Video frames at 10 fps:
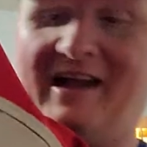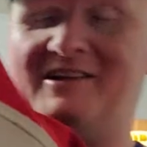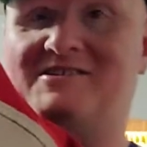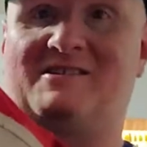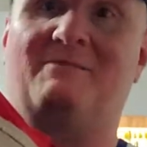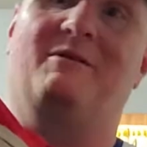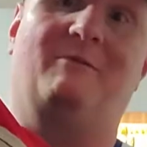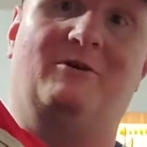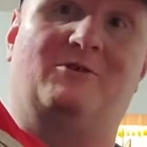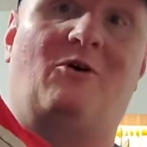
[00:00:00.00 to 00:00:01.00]
that is some of the
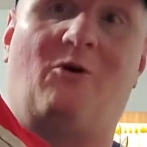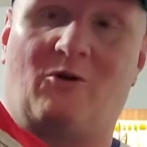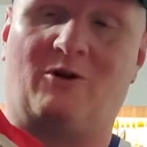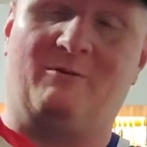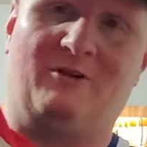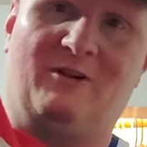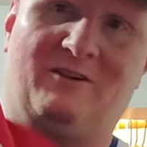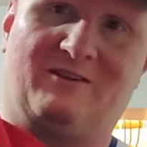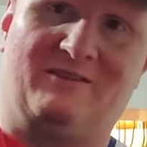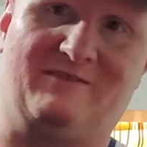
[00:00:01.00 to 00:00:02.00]
most horrible,